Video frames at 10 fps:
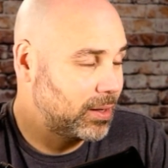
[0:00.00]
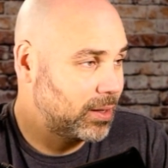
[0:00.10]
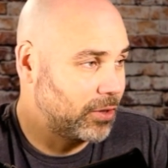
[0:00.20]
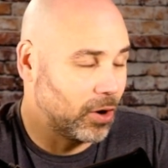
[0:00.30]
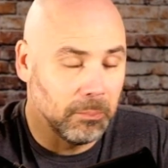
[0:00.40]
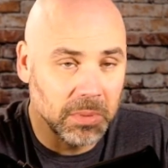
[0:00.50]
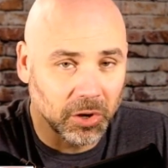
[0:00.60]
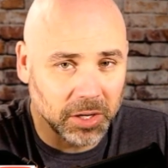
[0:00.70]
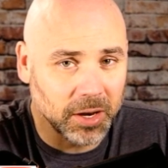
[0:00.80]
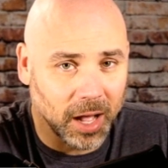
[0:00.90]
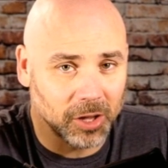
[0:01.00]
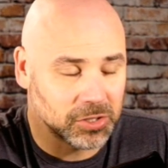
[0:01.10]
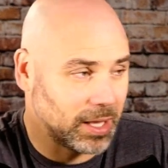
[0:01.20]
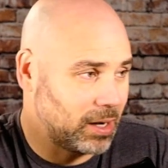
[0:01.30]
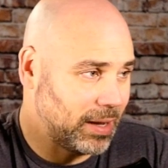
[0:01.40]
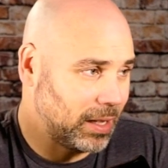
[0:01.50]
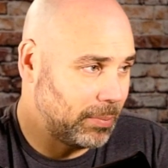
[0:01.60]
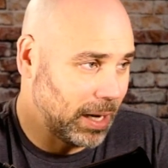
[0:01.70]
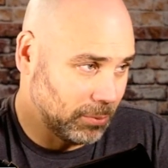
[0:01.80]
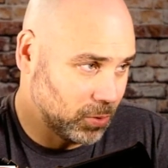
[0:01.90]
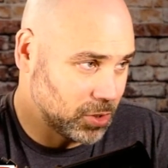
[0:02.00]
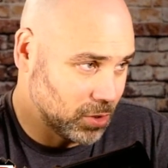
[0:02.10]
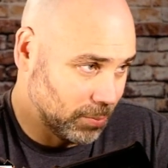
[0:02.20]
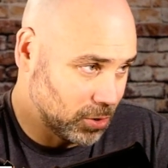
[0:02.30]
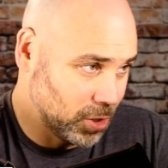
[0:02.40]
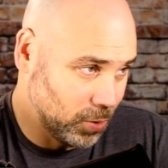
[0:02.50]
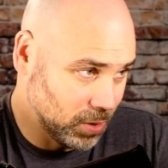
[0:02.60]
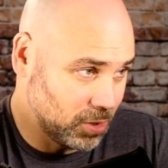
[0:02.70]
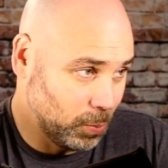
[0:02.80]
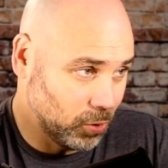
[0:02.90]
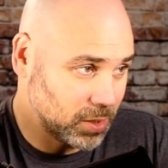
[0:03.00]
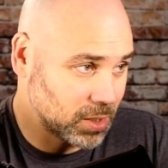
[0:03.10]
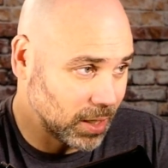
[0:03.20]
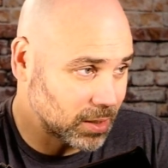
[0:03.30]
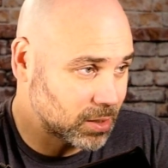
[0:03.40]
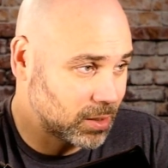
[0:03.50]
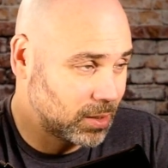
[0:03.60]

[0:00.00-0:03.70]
They're $1 million ahead of Alabama, which is number two at 2.6.